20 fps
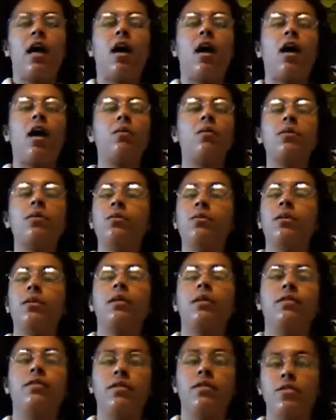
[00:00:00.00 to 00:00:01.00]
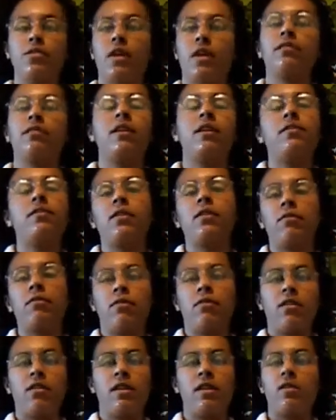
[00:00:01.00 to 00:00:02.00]
I would really suggest, even if you
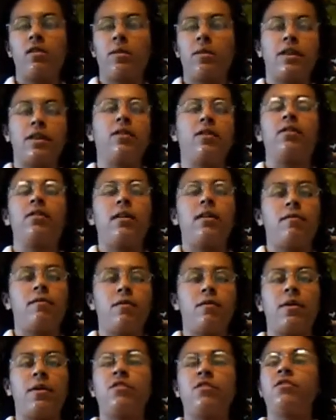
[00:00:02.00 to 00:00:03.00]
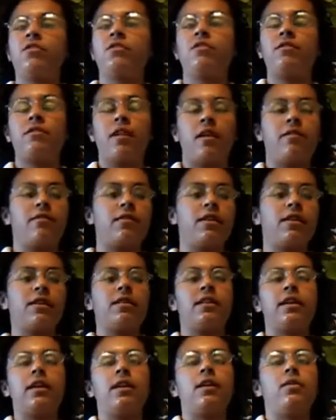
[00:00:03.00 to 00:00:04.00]
think you might know the information,
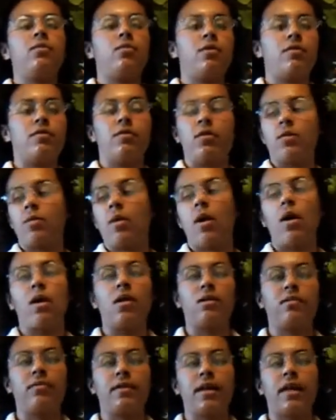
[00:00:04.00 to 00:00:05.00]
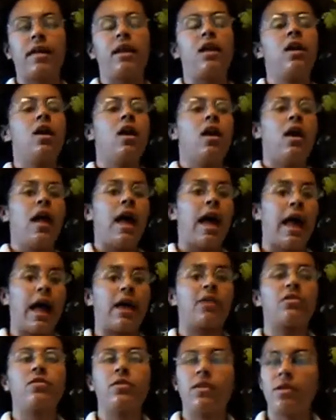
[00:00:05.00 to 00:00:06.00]
definitely review all of it.
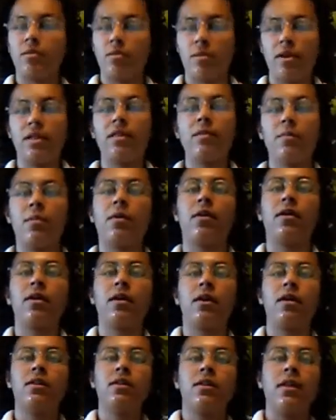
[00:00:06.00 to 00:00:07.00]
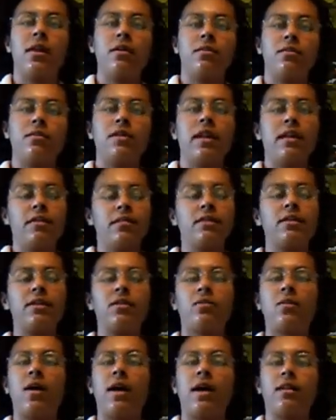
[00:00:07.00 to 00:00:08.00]
Actually read the book. It takes a
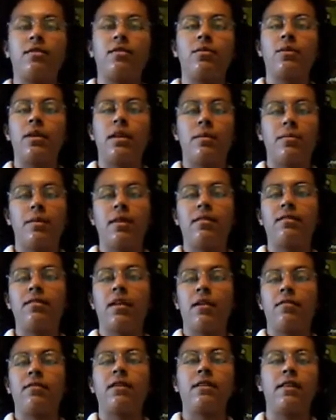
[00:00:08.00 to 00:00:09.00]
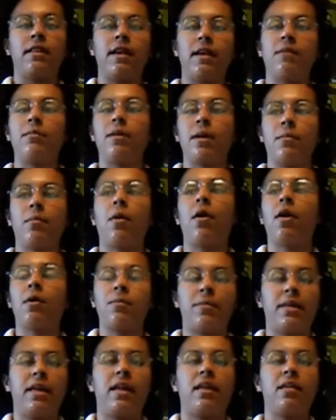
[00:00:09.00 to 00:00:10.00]
little while to read it, but it's definitely a big part
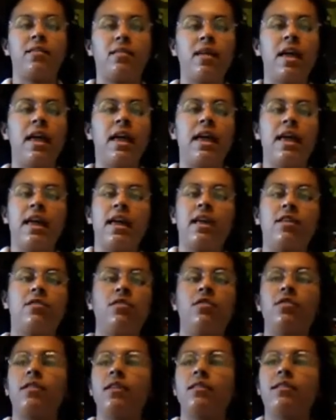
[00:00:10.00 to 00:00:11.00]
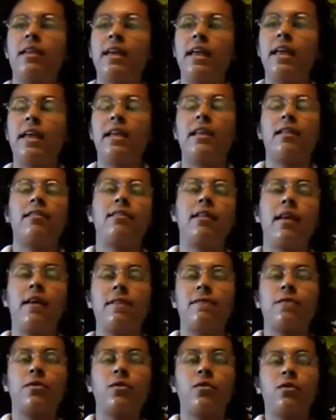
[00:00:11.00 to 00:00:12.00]
because it's just like taking an
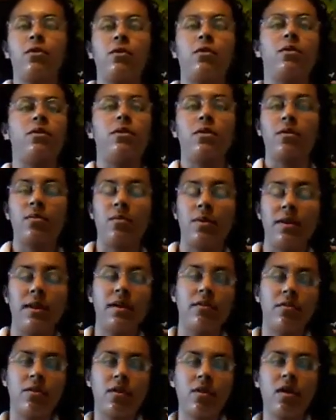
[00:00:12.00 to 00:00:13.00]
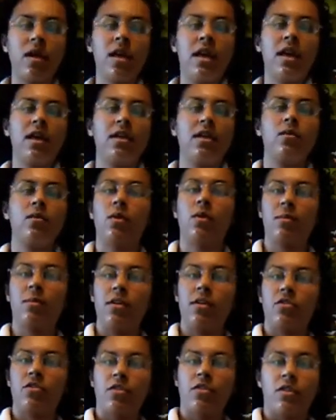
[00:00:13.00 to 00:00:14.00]
exam for school or whatever. You want to
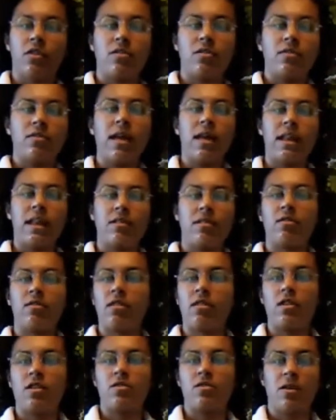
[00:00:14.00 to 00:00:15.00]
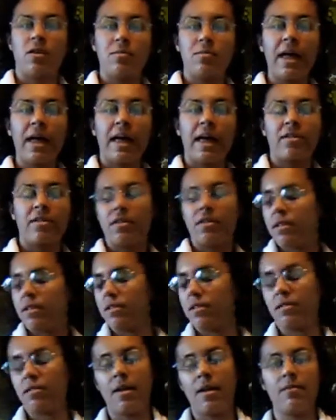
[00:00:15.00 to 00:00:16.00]
make sure that you study so that you can pass, and it's
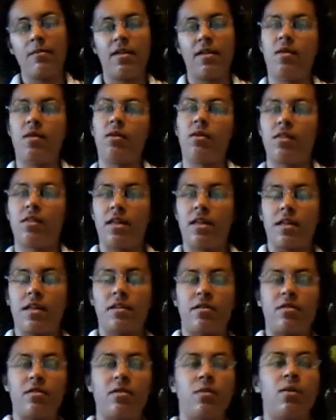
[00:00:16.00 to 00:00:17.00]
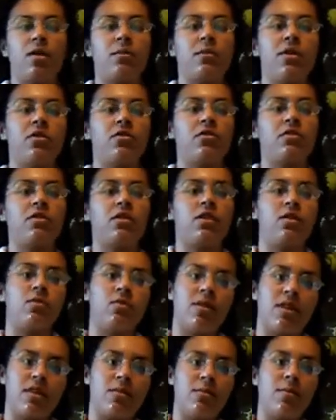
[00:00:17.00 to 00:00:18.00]
the same thing with this. You want to make sure that you
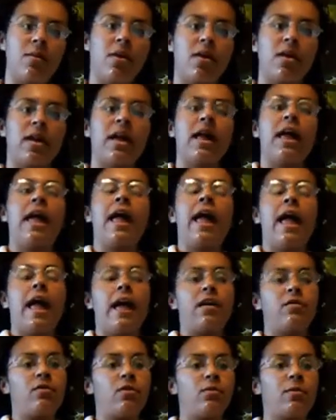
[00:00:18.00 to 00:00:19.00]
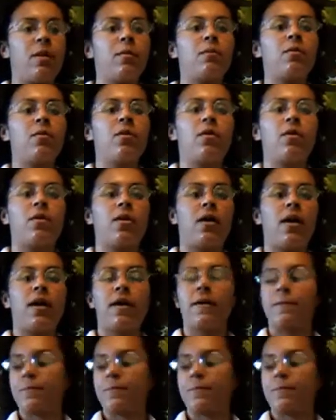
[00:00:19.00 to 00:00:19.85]
read the book and remember